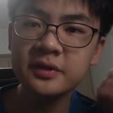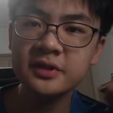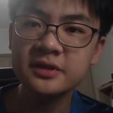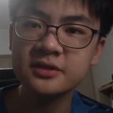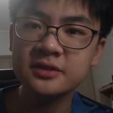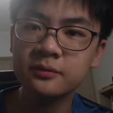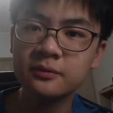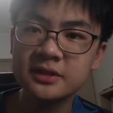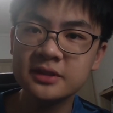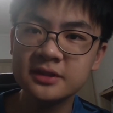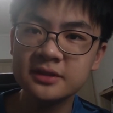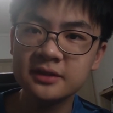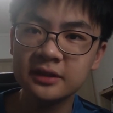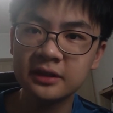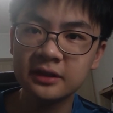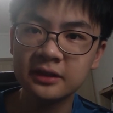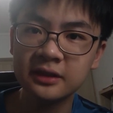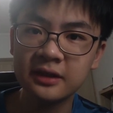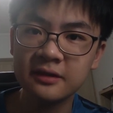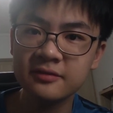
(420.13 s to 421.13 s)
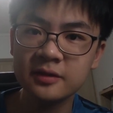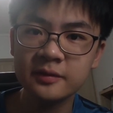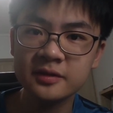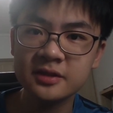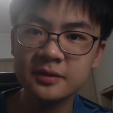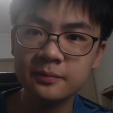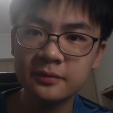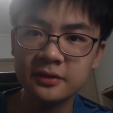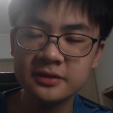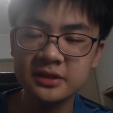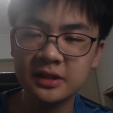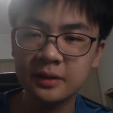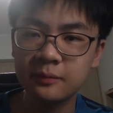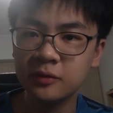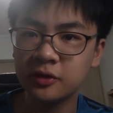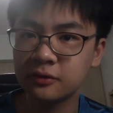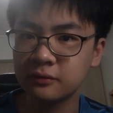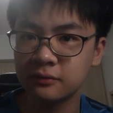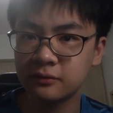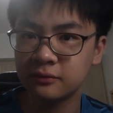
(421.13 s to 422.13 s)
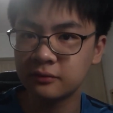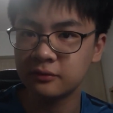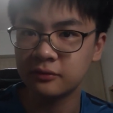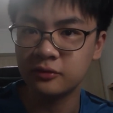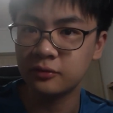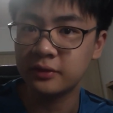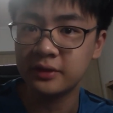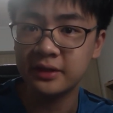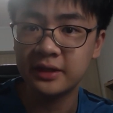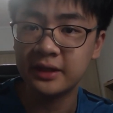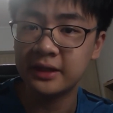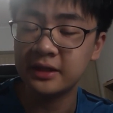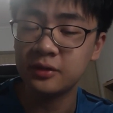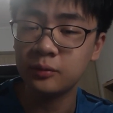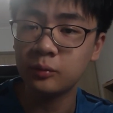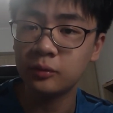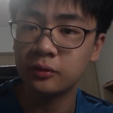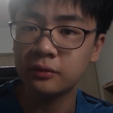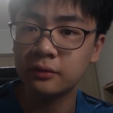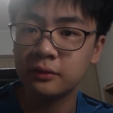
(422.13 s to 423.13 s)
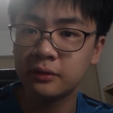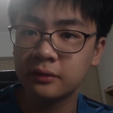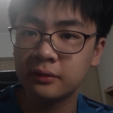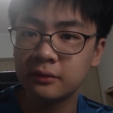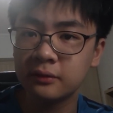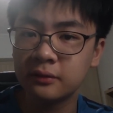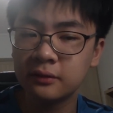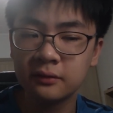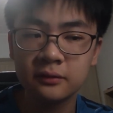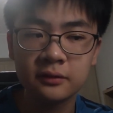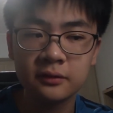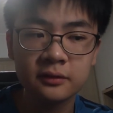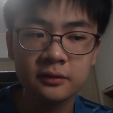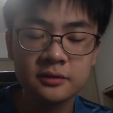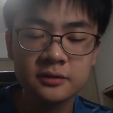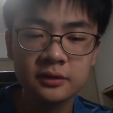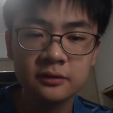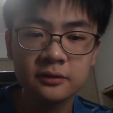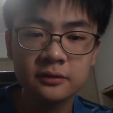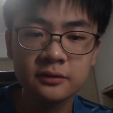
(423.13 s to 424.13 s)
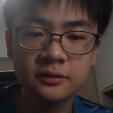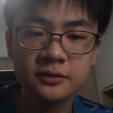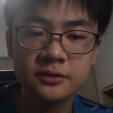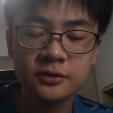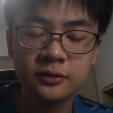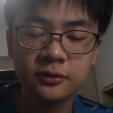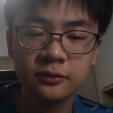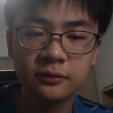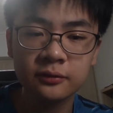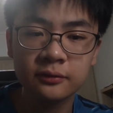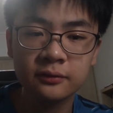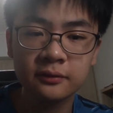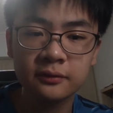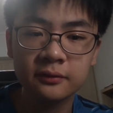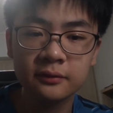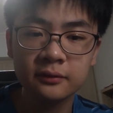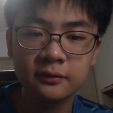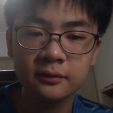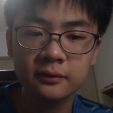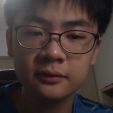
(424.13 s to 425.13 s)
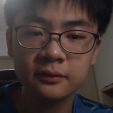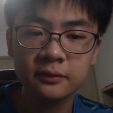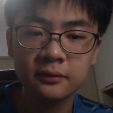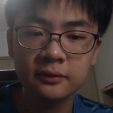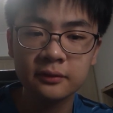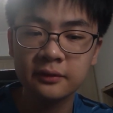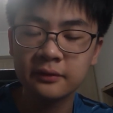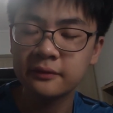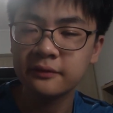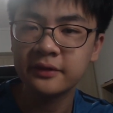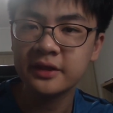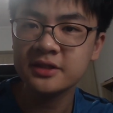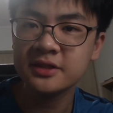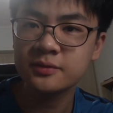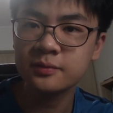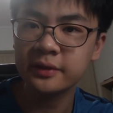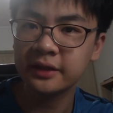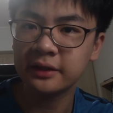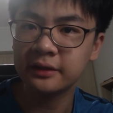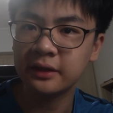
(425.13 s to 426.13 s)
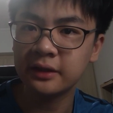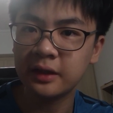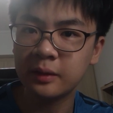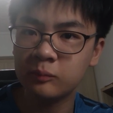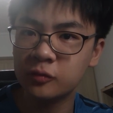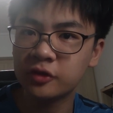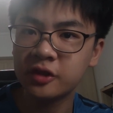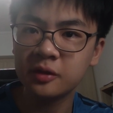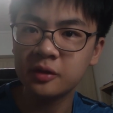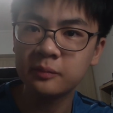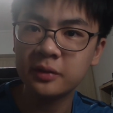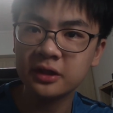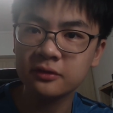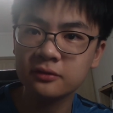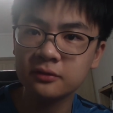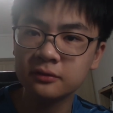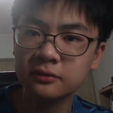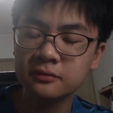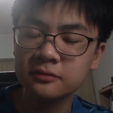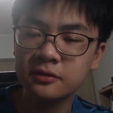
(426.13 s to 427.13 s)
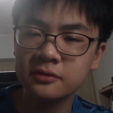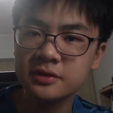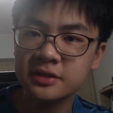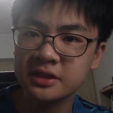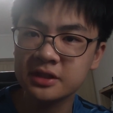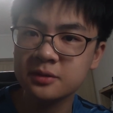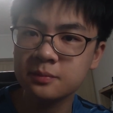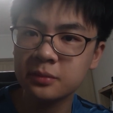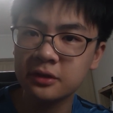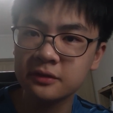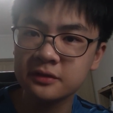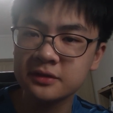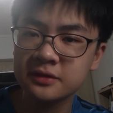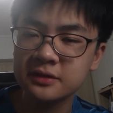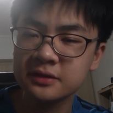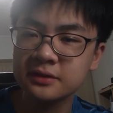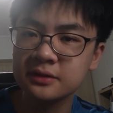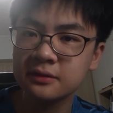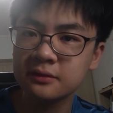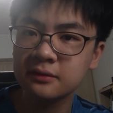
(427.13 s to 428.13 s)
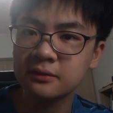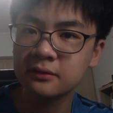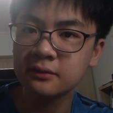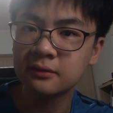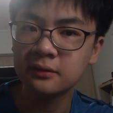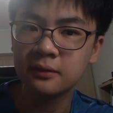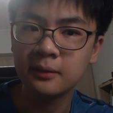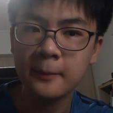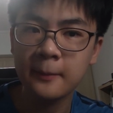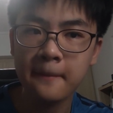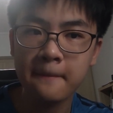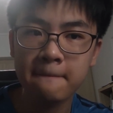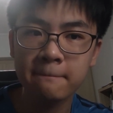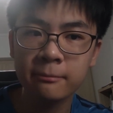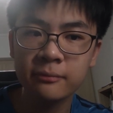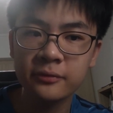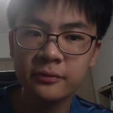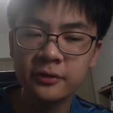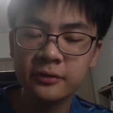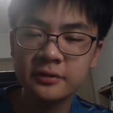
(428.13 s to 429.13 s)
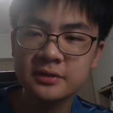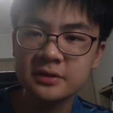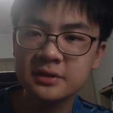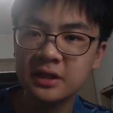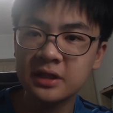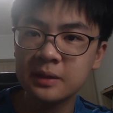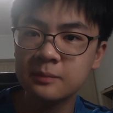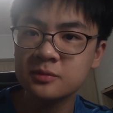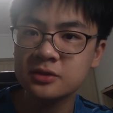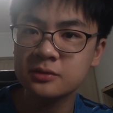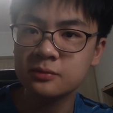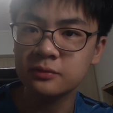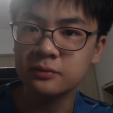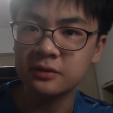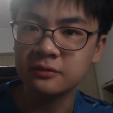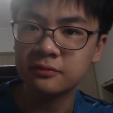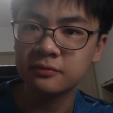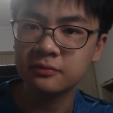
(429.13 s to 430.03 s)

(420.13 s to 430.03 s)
it's a once in a lifetime experience. I'm not doing that anymore. So that's what I'm looking back to, those experiences, those times with